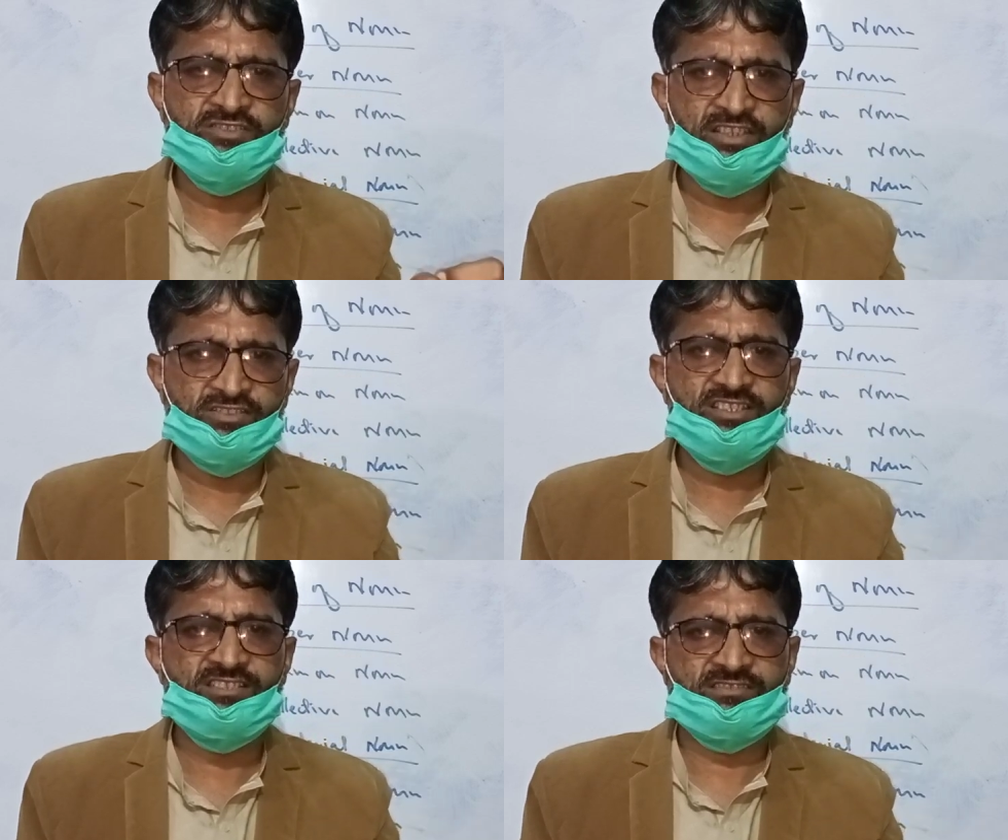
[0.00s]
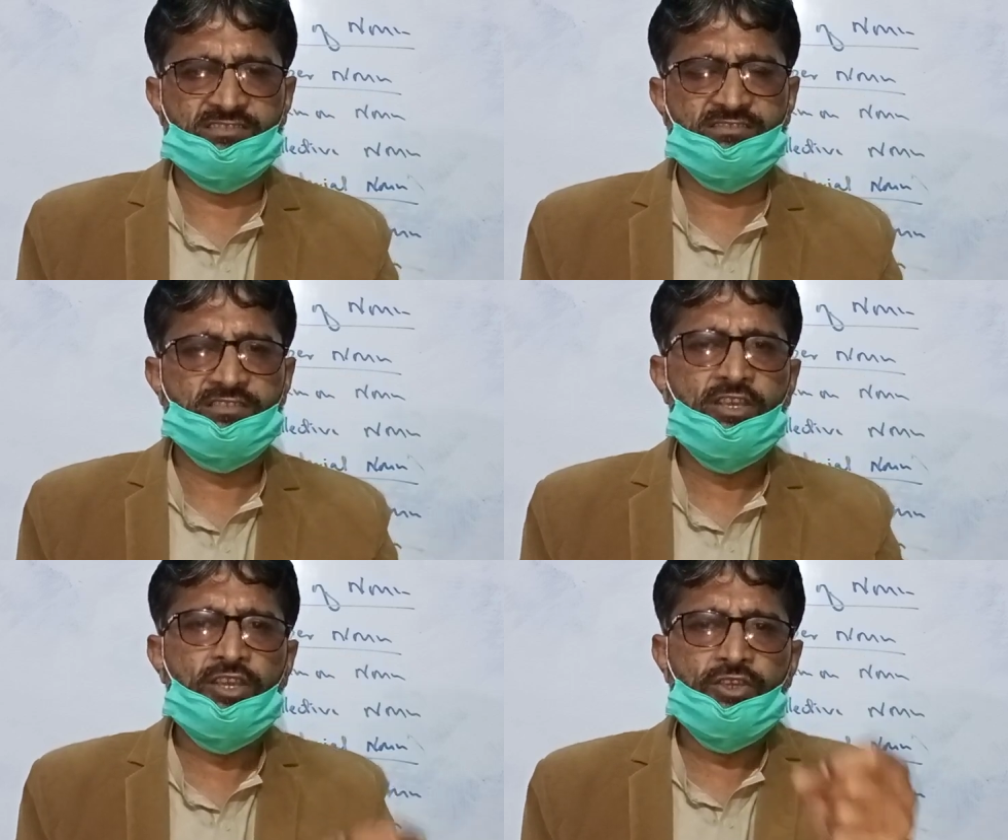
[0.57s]
a
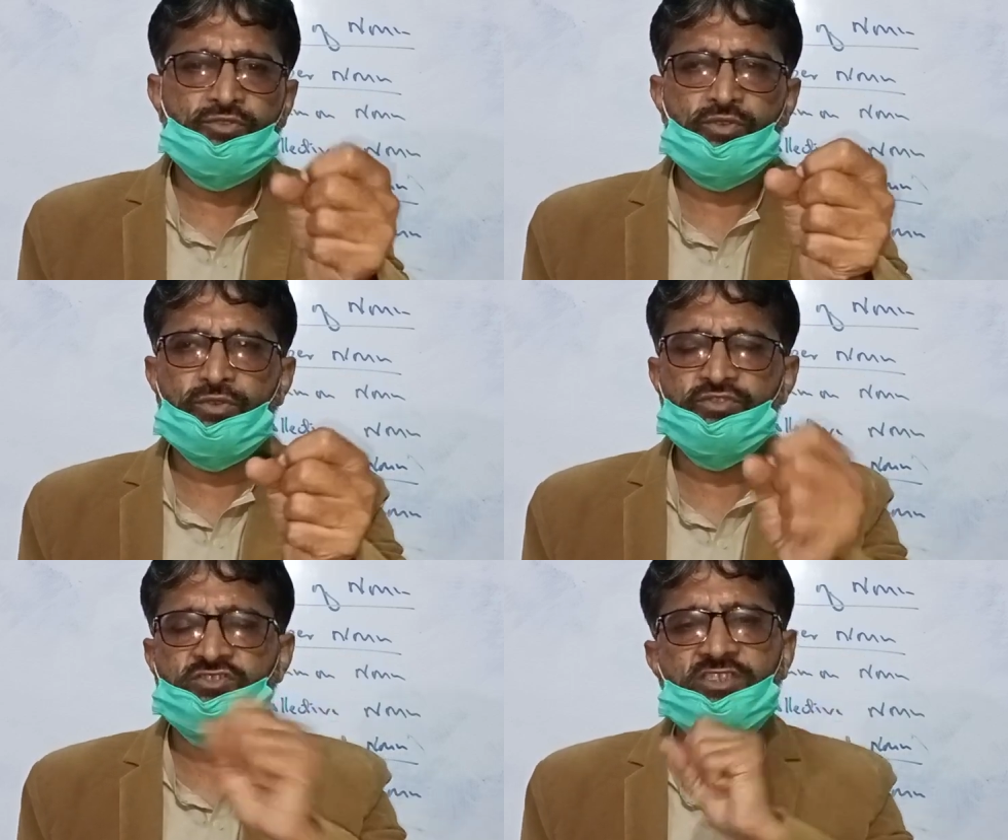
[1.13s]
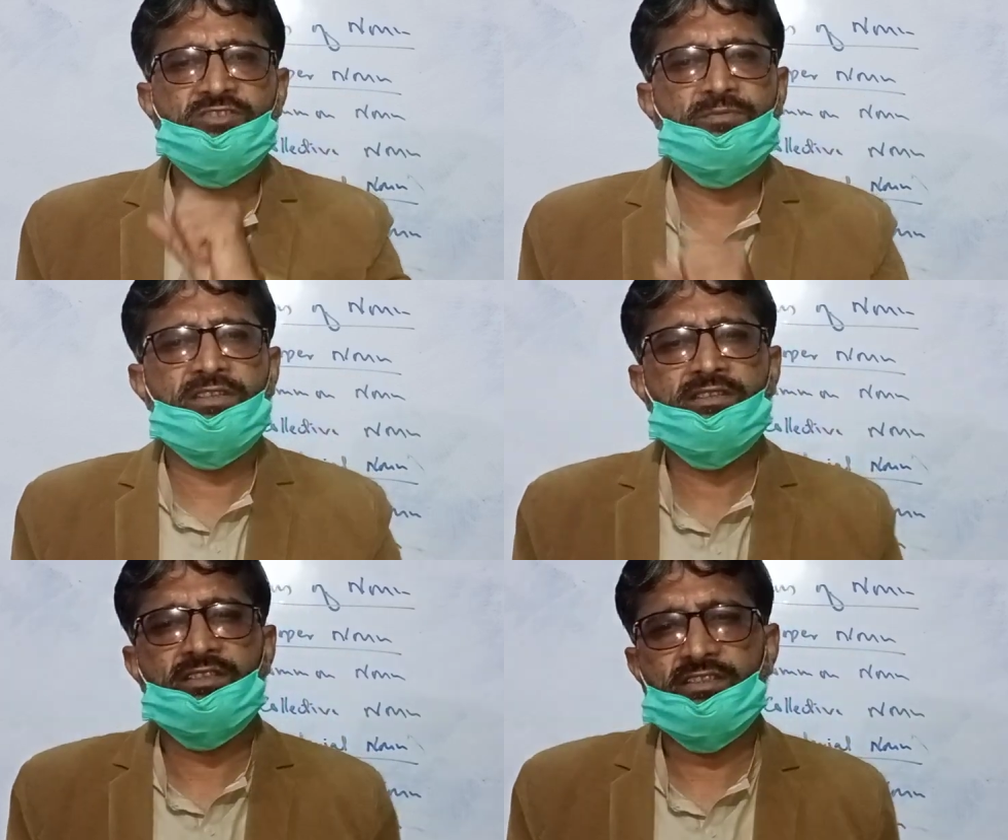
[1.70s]
justice. So
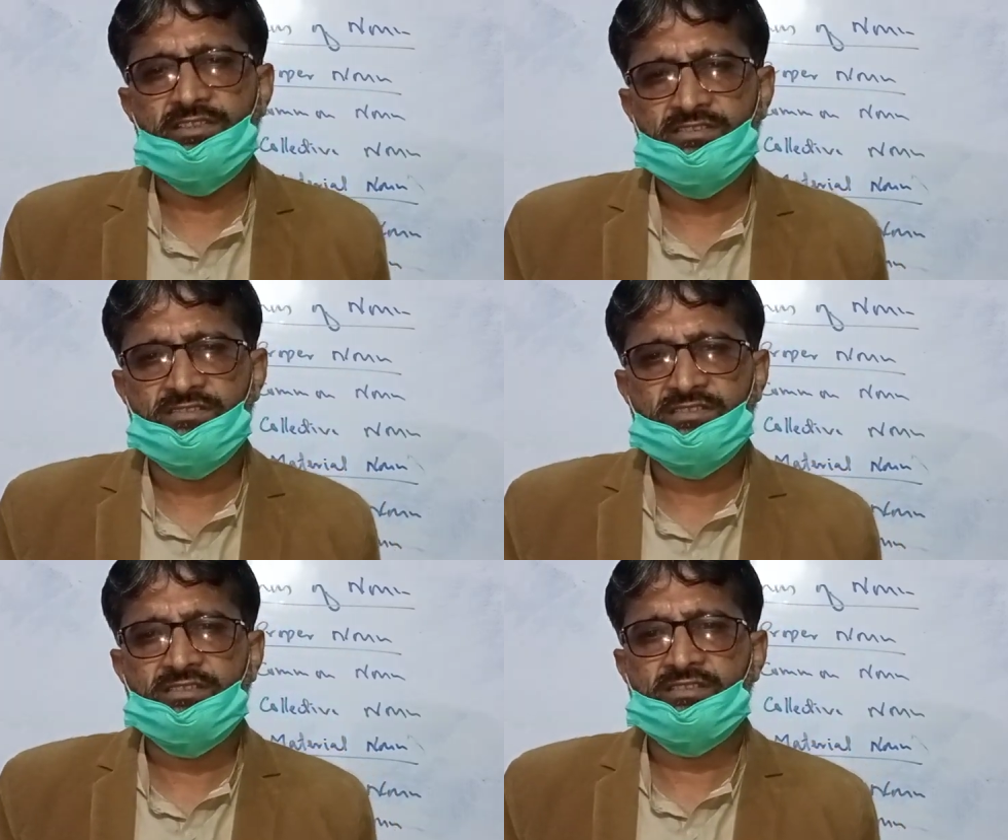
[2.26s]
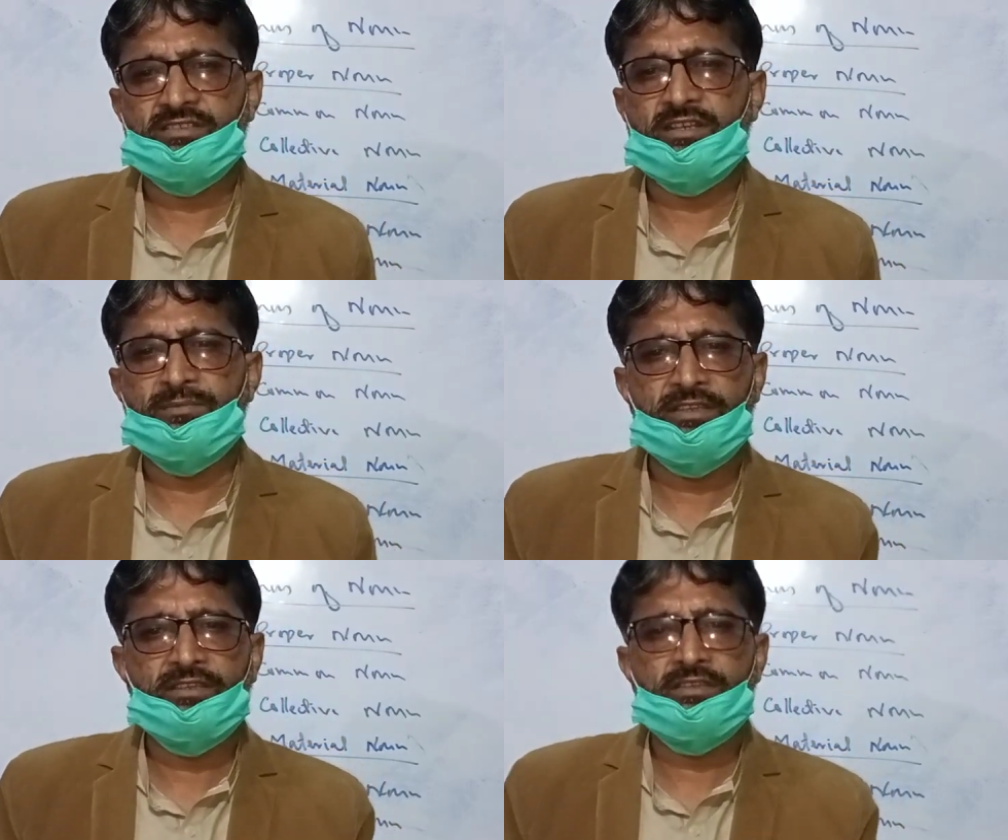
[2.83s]
judgment is
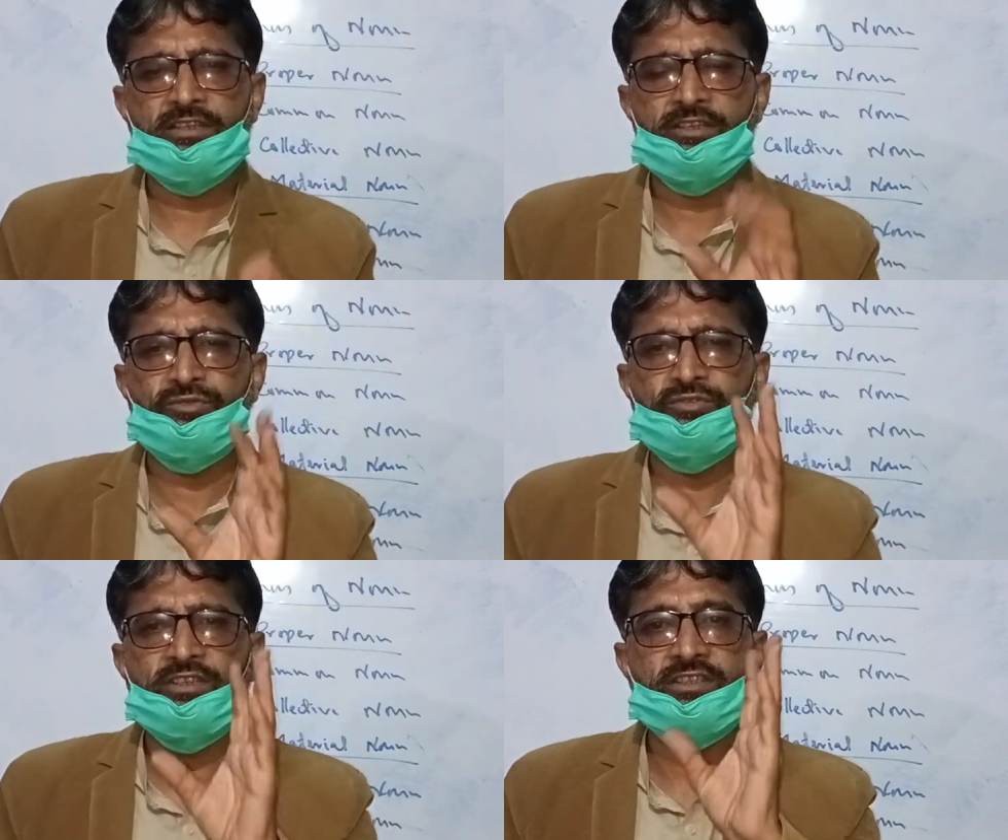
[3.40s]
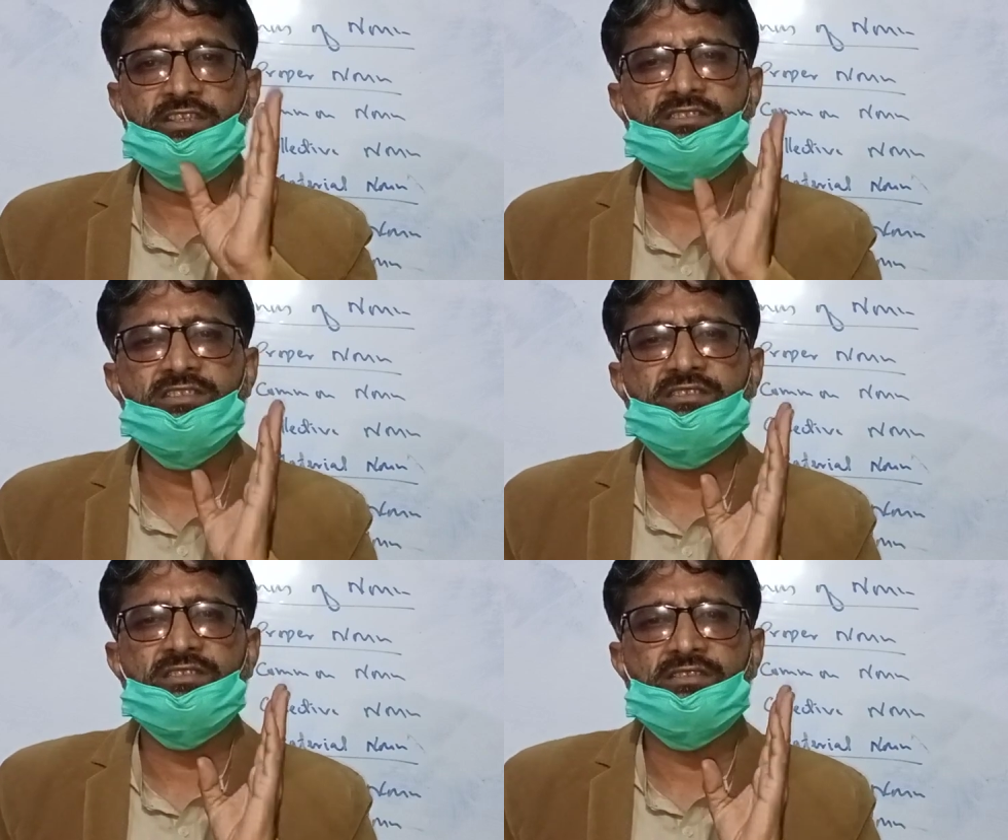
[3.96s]
coming into the
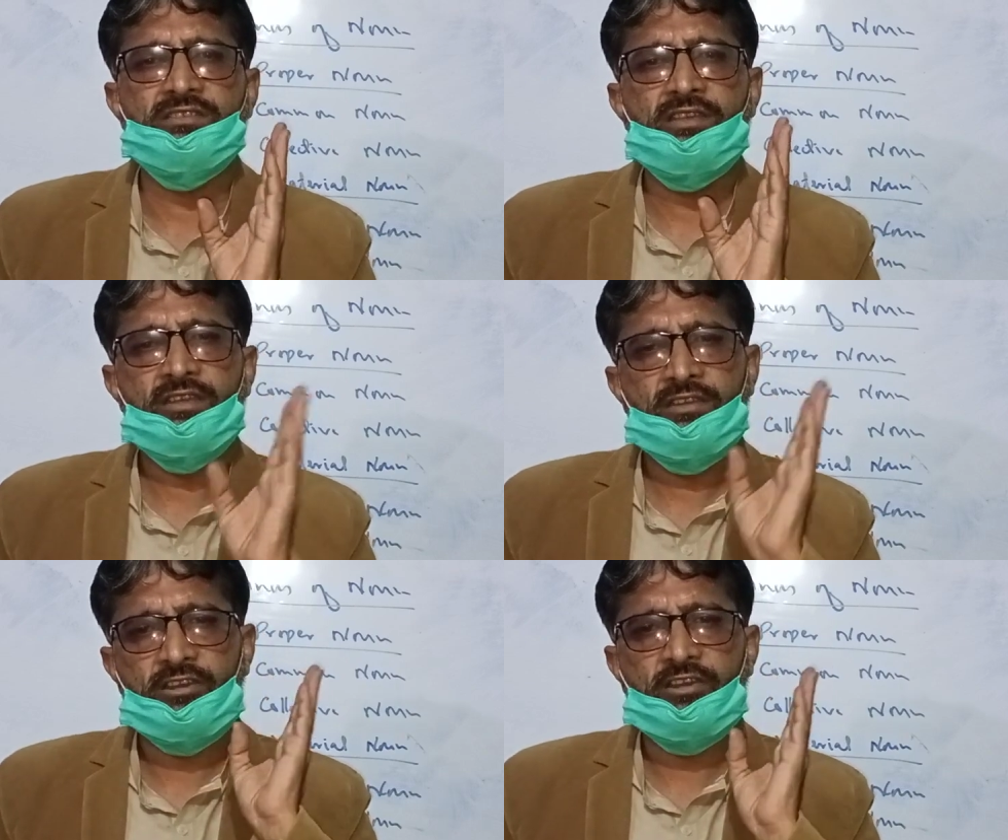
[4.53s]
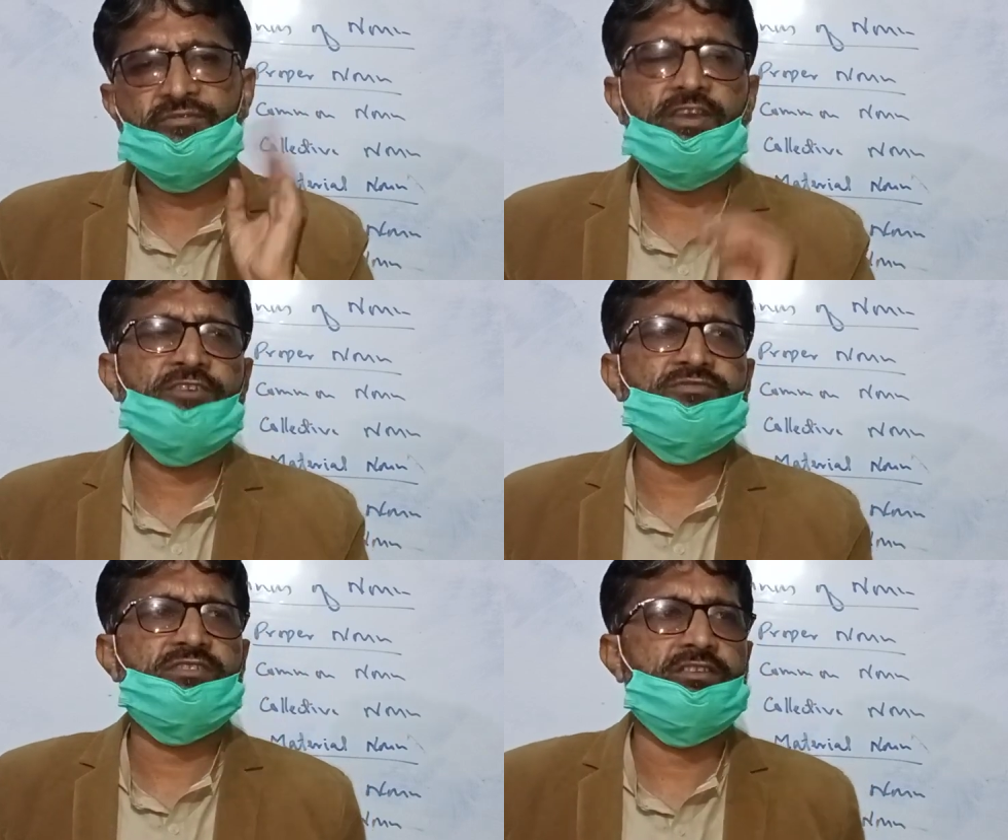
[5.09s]
category of
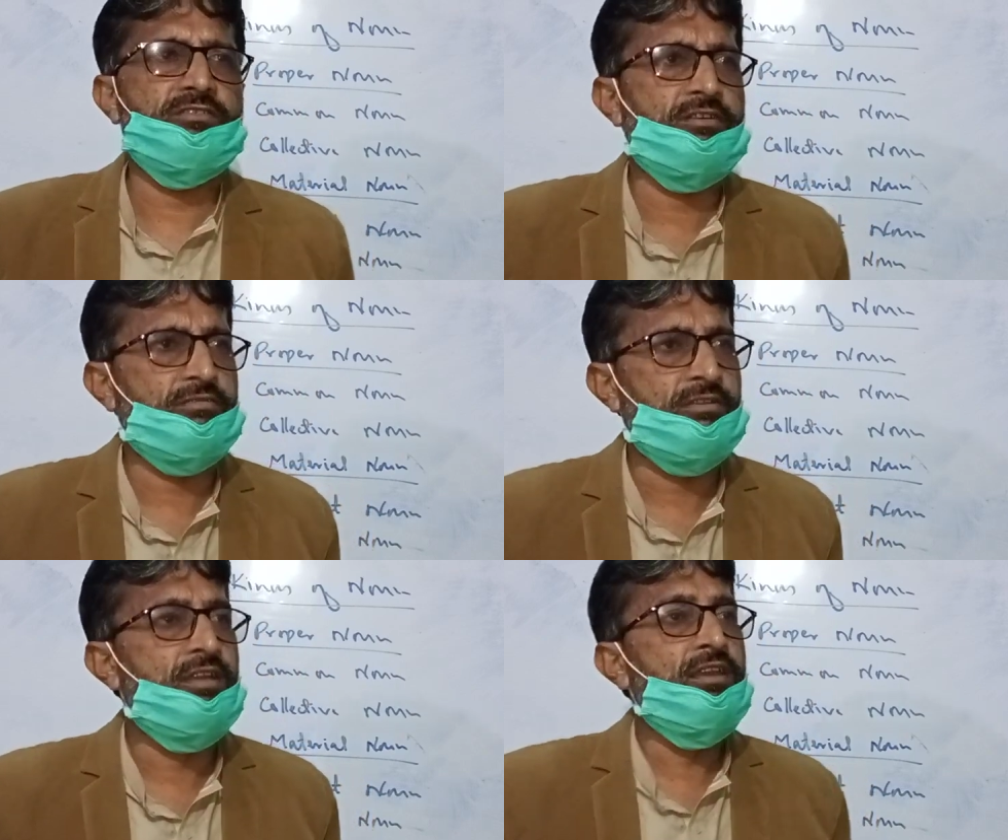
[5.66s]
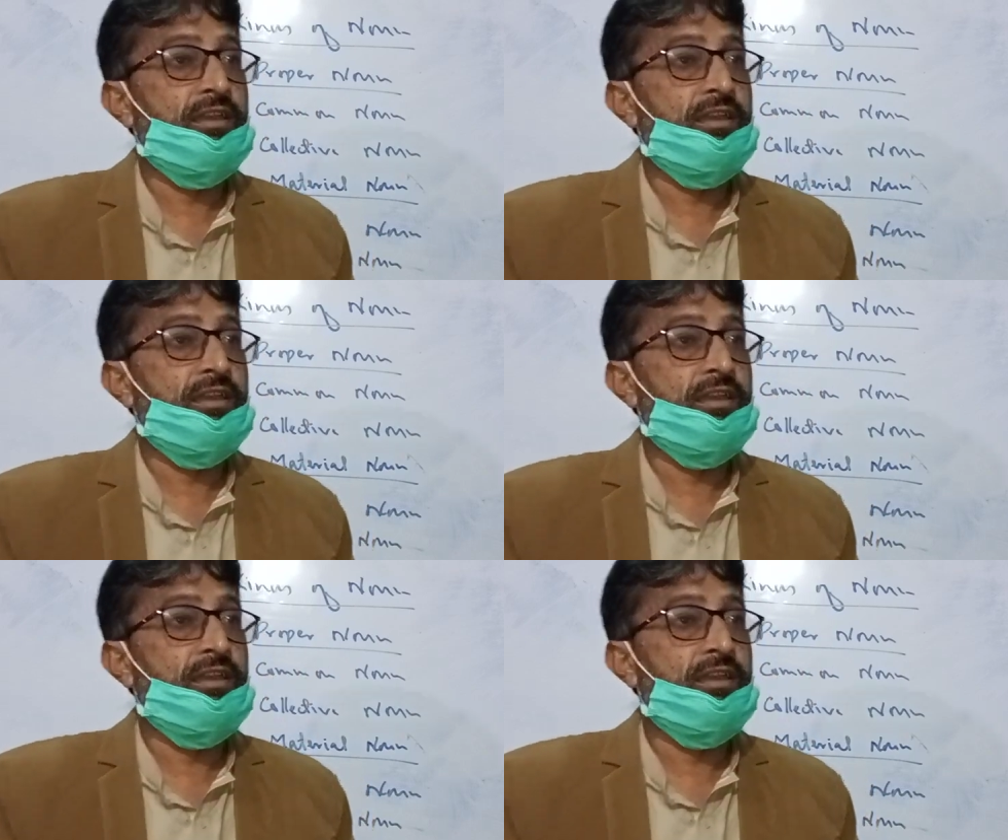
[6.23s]
abstract noun.